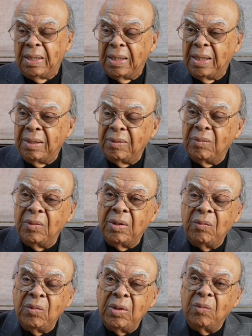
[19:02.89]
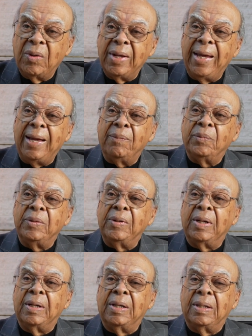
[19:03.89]
And, and, and what happened?
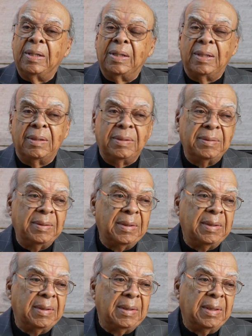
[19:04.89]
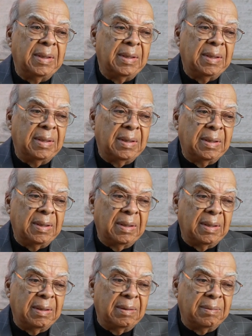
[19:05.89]
Uh,
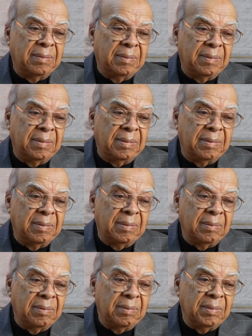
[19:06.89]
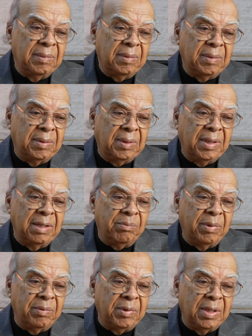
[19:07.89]
uh, to get
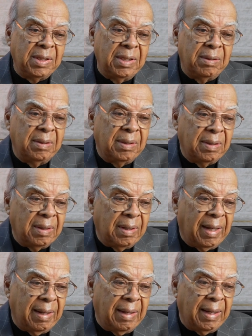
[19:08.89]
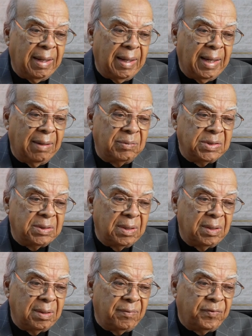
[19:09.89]
my, to get I, I, I, was
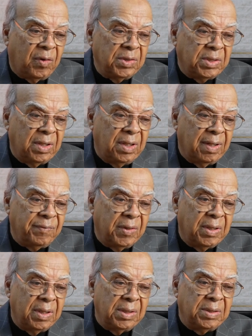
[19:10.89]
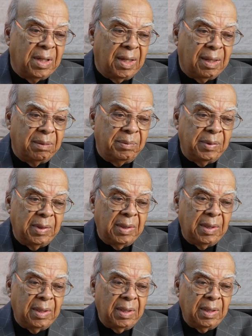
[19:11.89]
fortunate enough to get a job
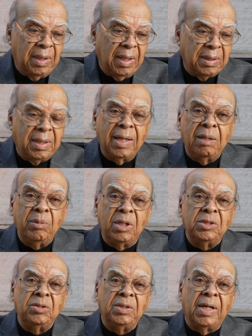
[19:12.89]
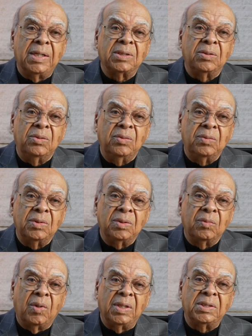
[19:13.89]
at Kelly Miller Junior High School
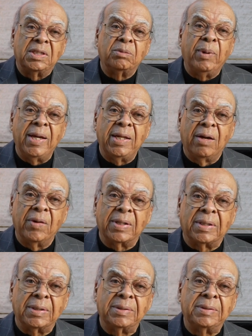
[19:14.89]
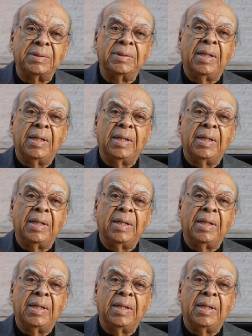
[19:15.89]
okay. in as band director. Yep.